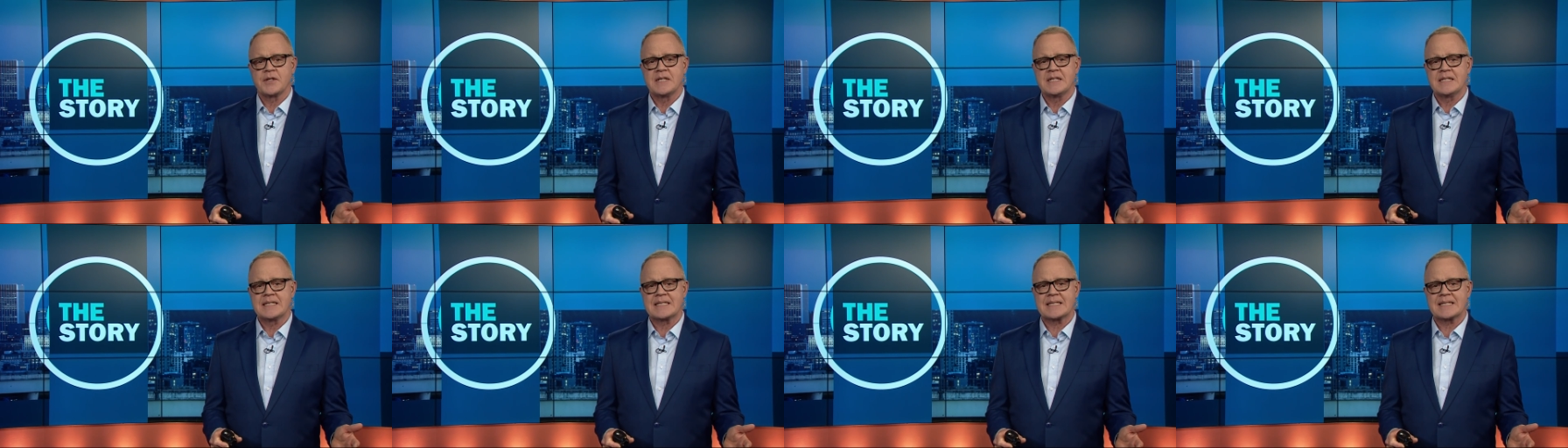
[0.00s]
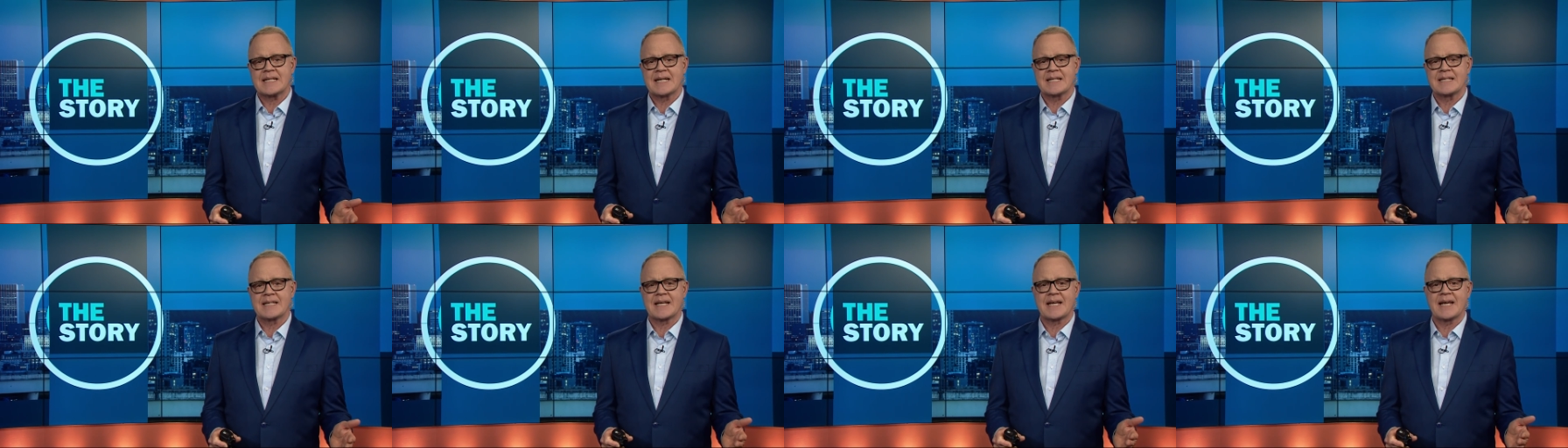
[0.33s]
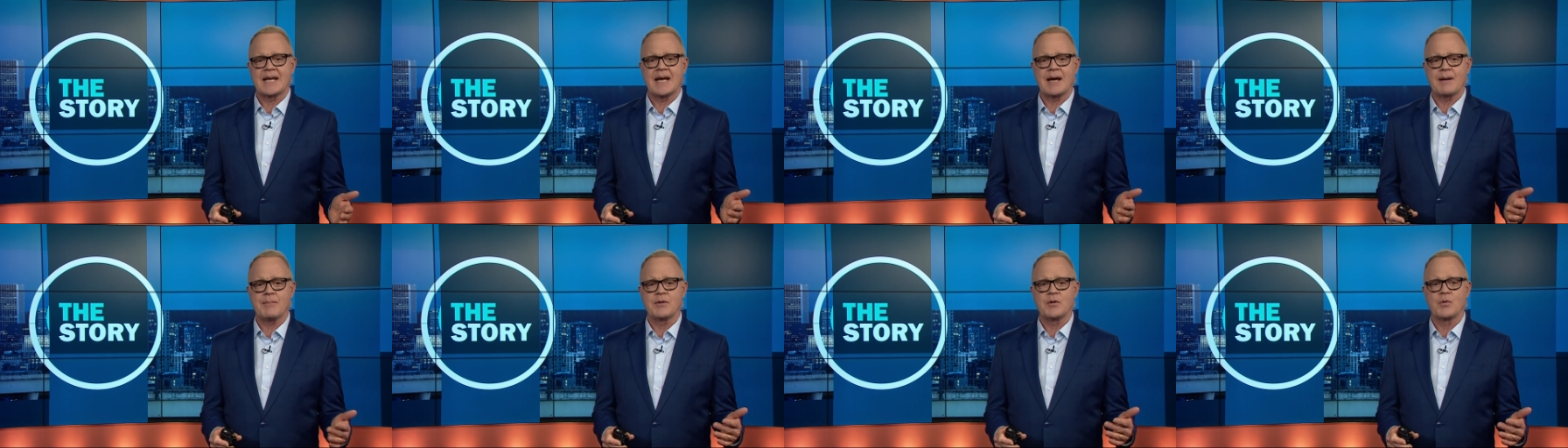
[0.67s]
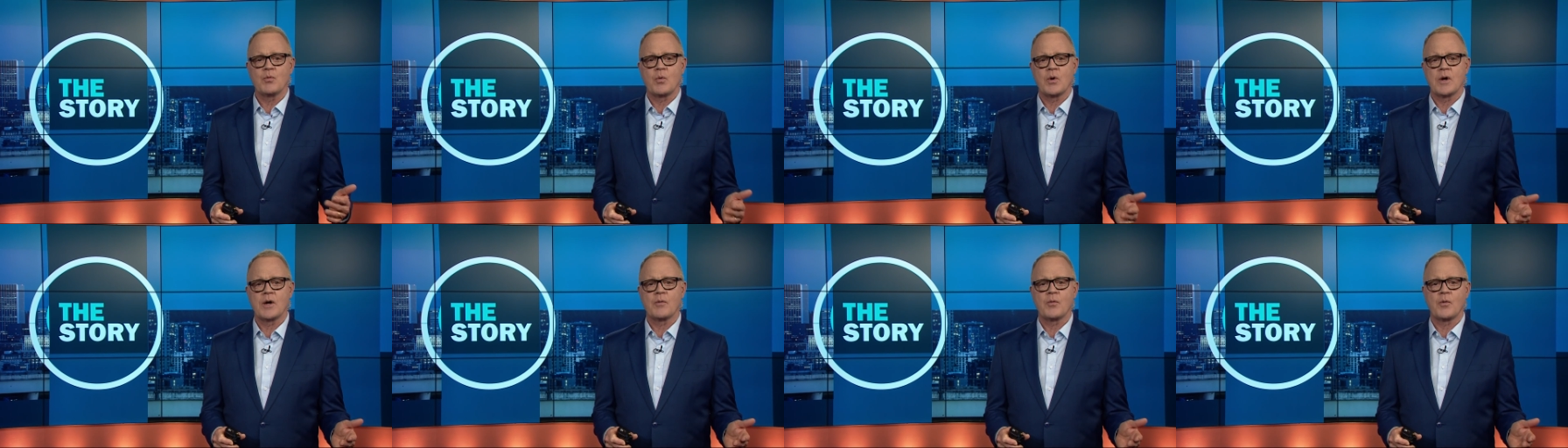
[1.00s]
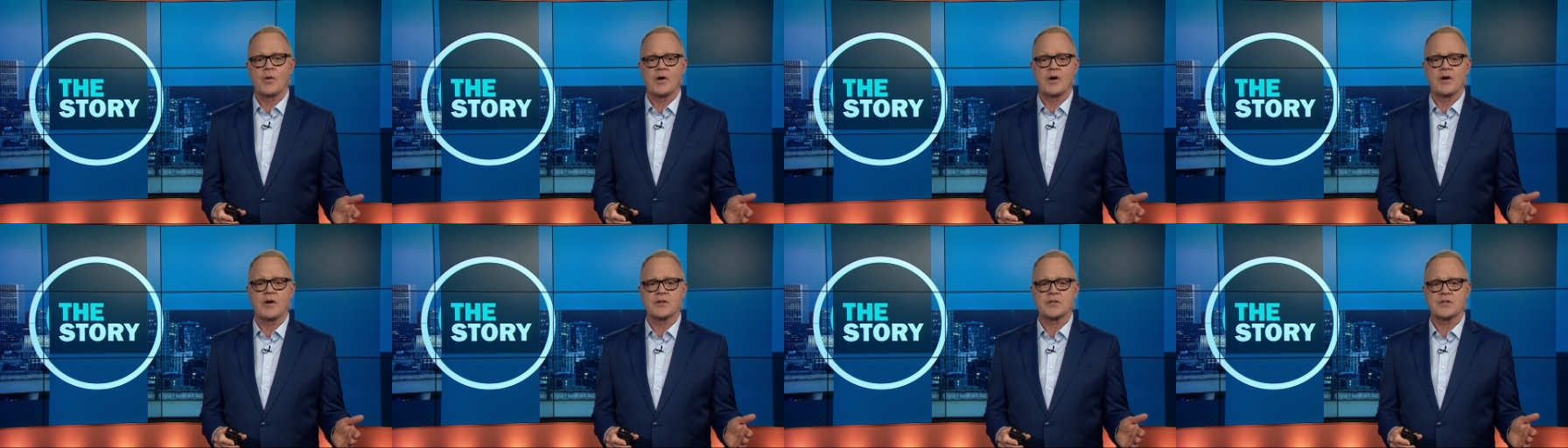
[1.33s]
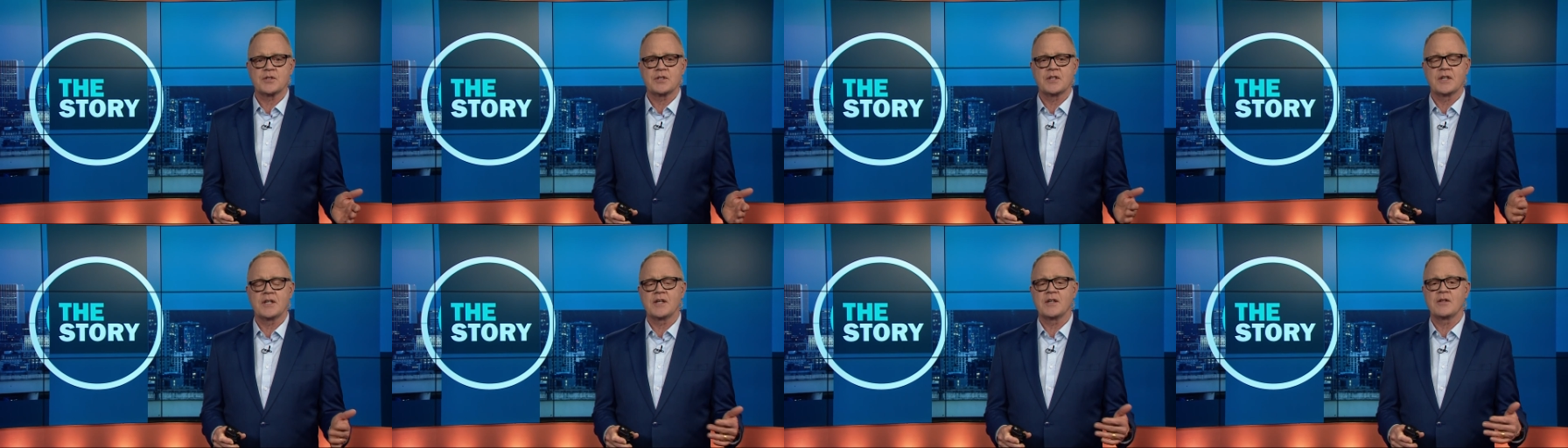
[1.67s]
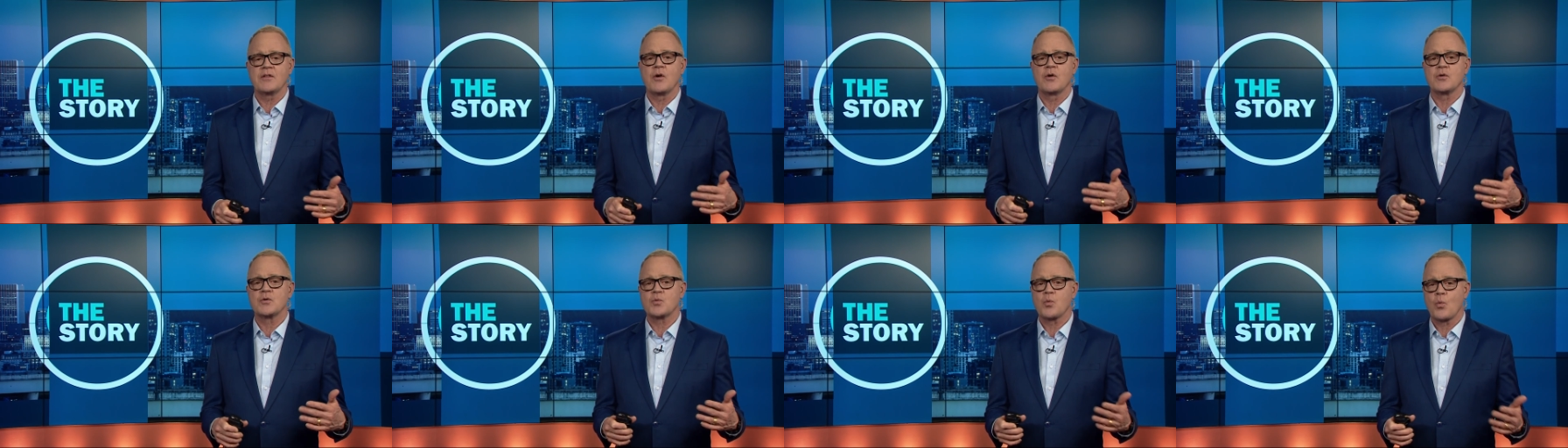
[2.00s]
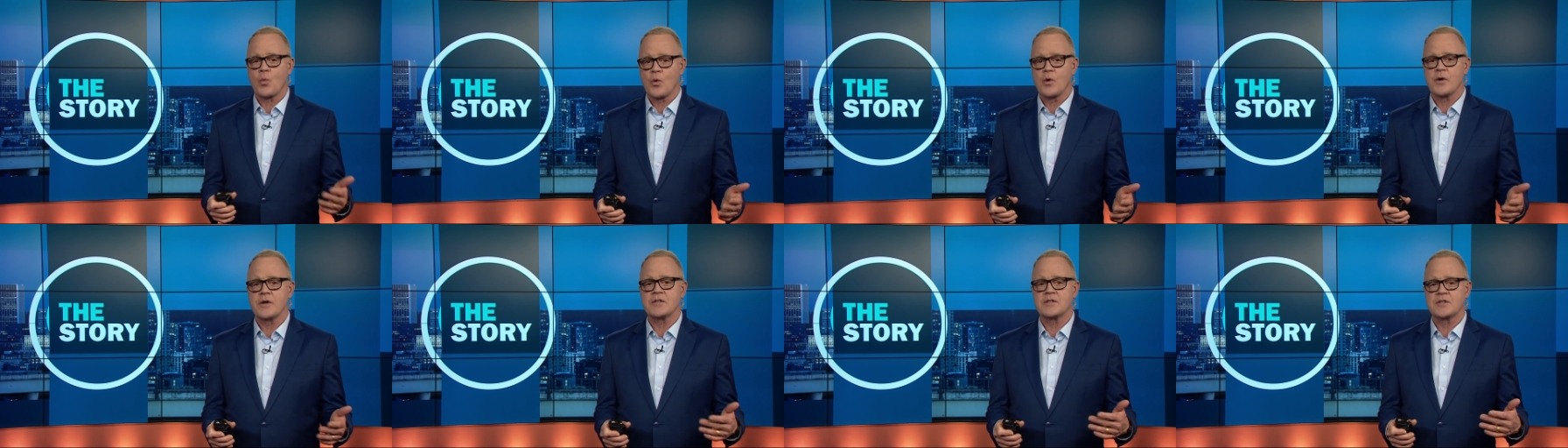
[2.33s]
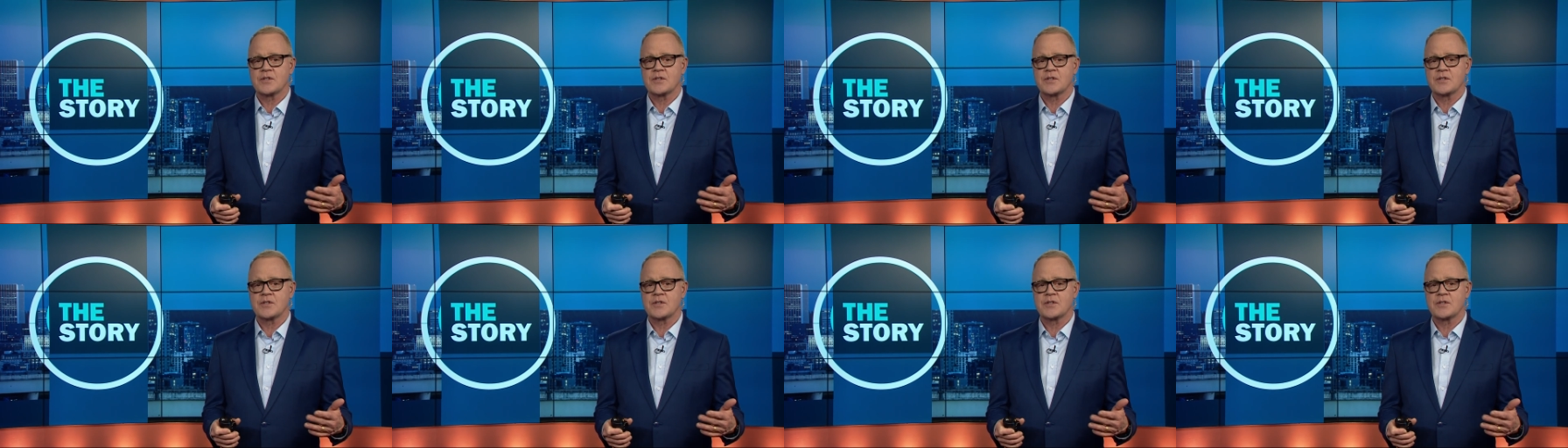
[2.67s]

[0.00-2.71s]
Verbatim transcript: inside the cabin where we're all sitting, those warning